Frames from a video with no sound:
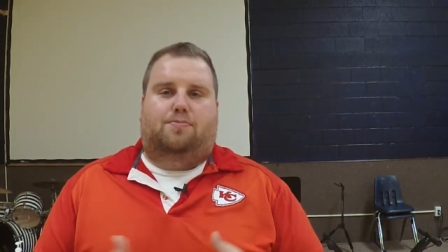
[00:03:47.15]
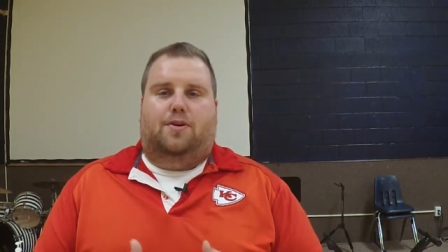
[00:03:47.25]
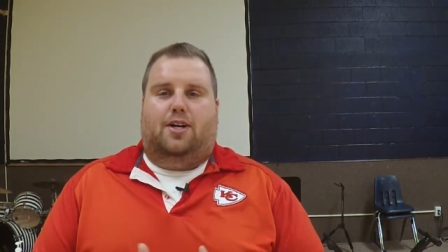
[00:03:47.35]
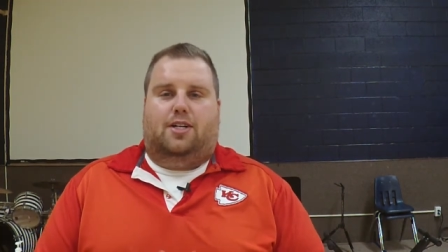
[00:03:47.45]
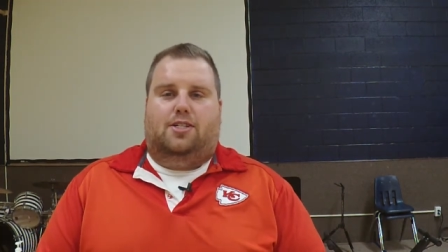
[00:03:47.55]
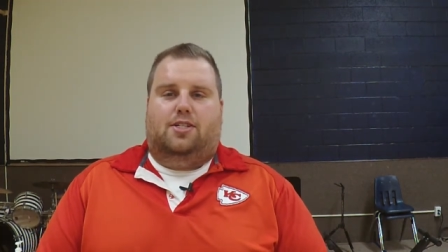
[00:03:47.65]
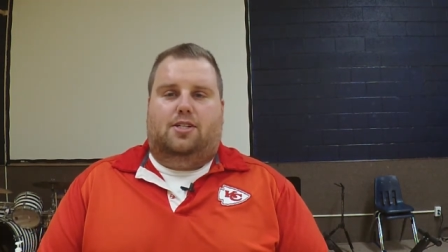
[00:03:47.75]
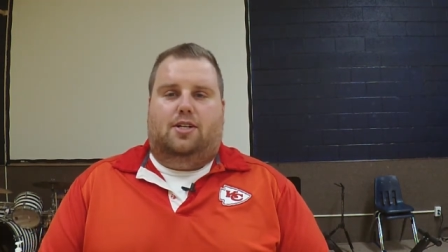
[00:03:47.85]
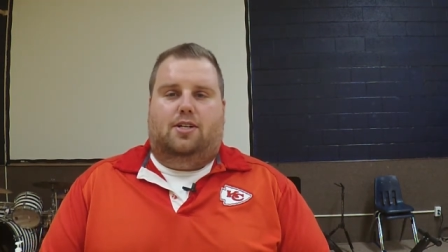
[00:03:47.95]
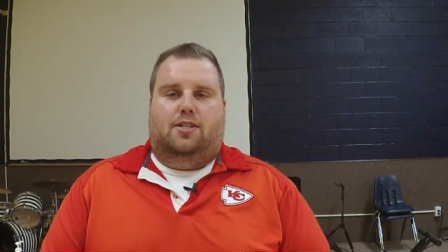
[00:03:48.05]

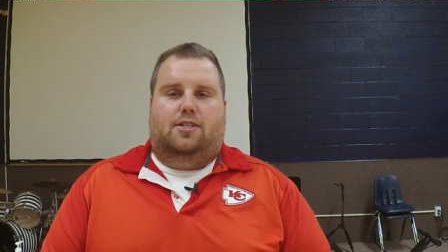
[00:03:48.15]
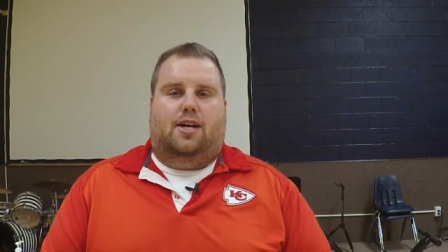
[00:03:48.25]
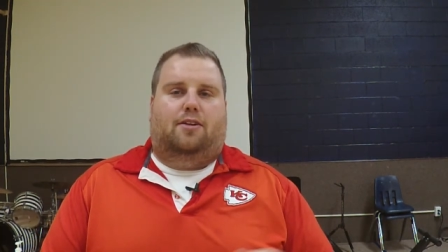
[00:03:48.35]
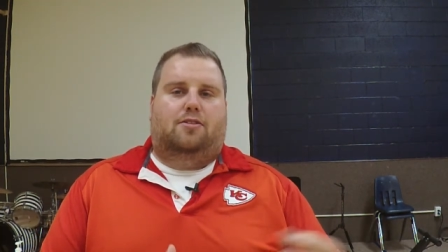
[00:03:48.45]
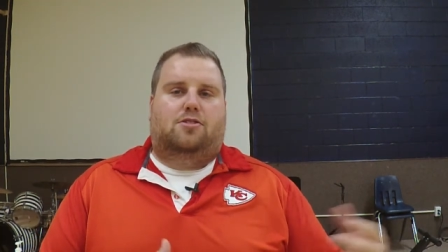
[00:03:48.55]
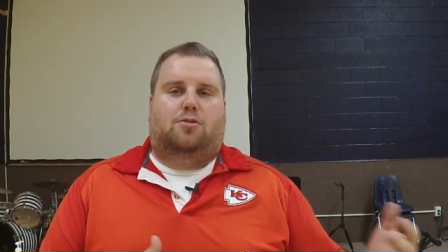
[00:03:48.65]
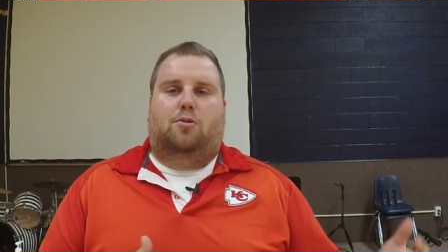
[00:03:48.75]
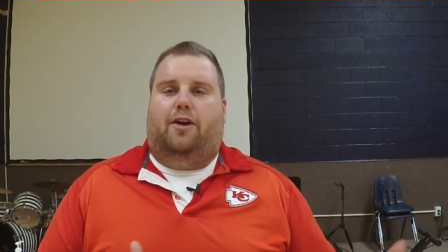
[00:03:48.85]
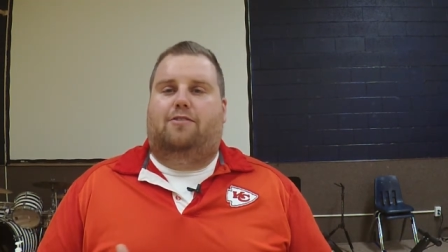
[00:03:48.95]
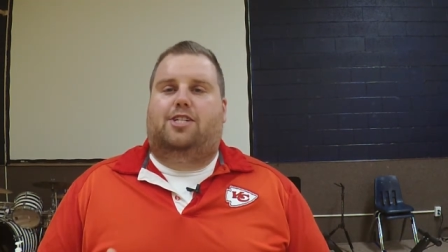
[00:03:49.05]
books tell the
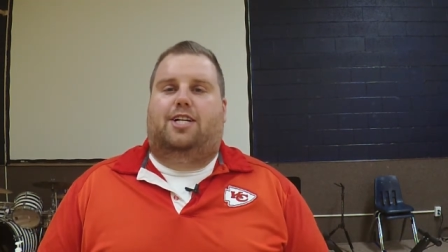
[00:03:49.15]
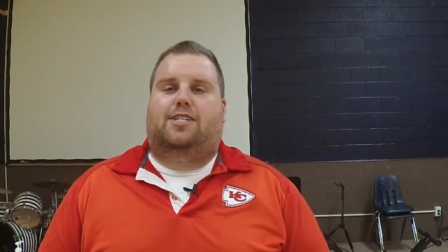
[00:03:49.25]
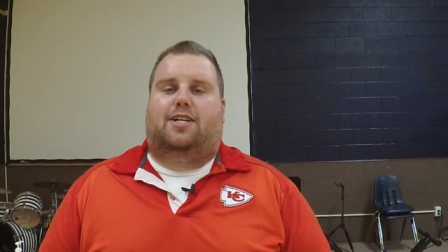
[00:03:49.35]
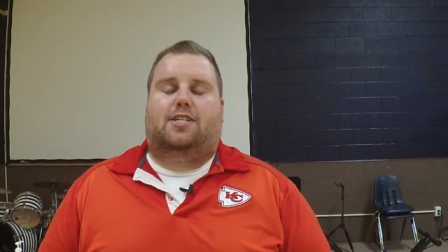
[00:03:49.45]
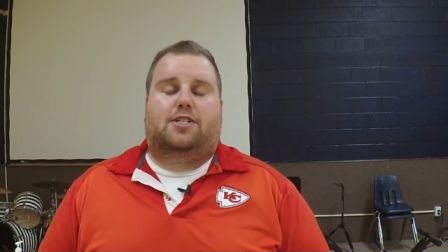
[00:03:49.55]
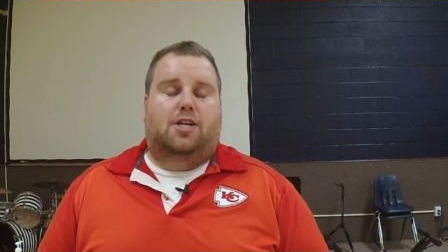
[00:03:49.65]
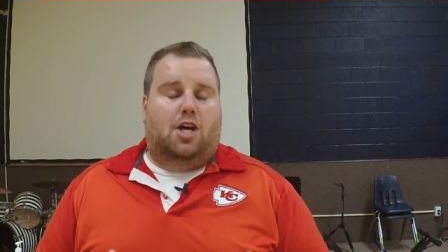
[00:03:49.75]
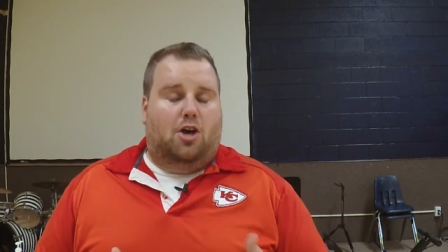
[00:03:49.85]
story of Jesus,